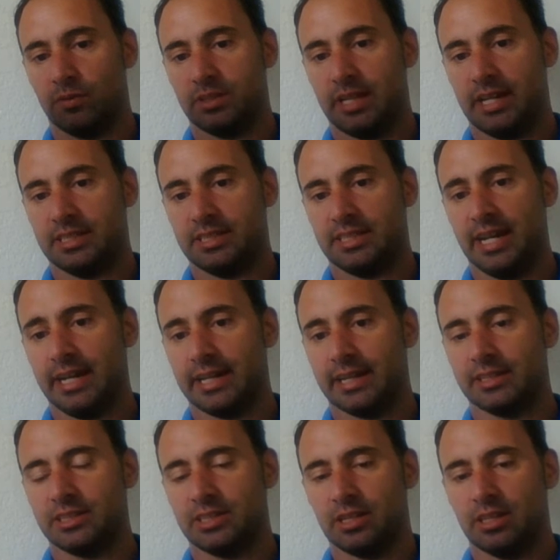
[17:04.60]
10
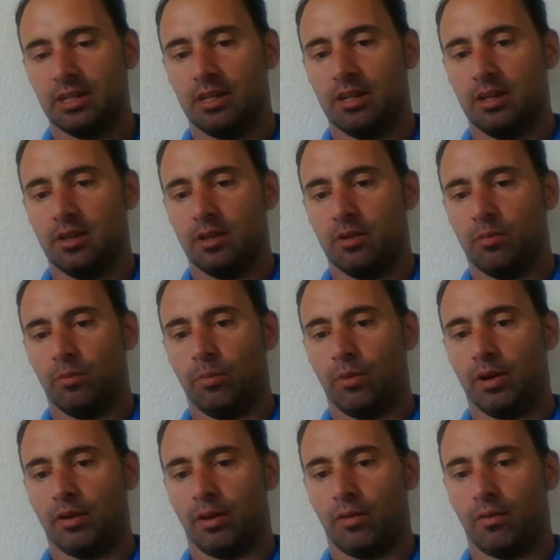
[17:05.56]
seconds,
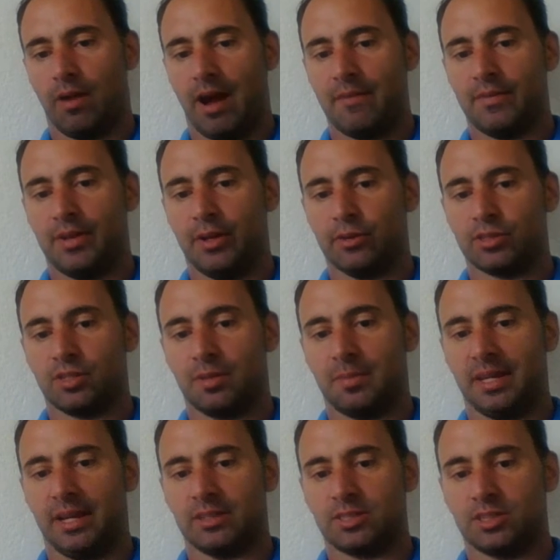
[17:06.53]
where gravity or
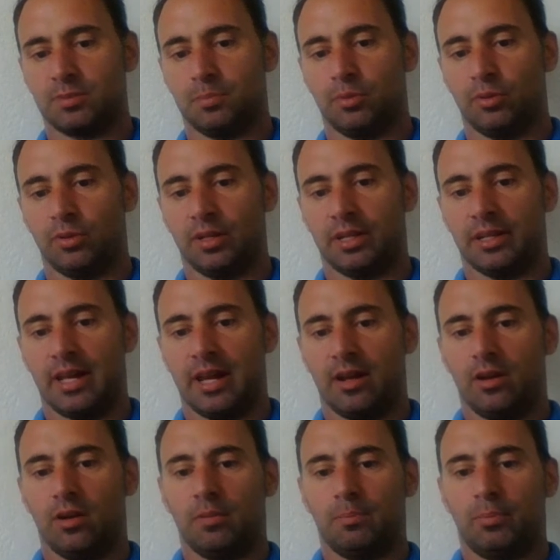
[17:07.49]
something else is pulling
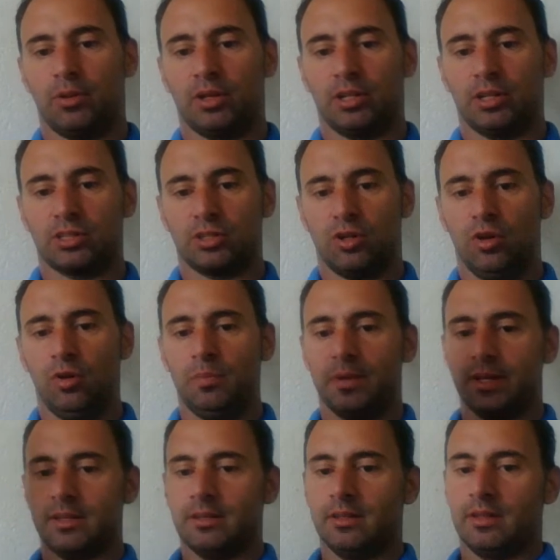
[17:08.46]
us
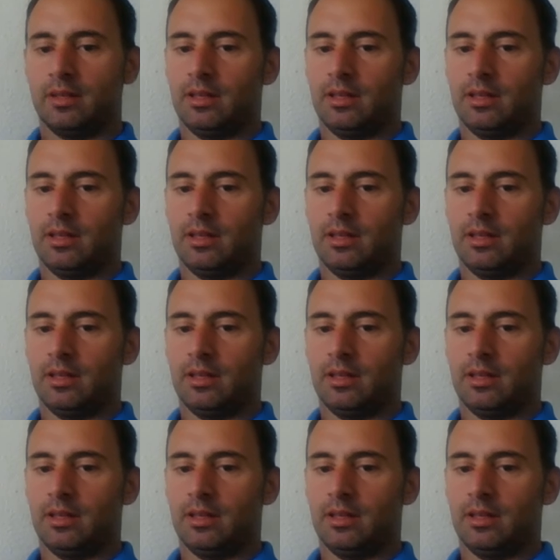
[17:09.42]
open,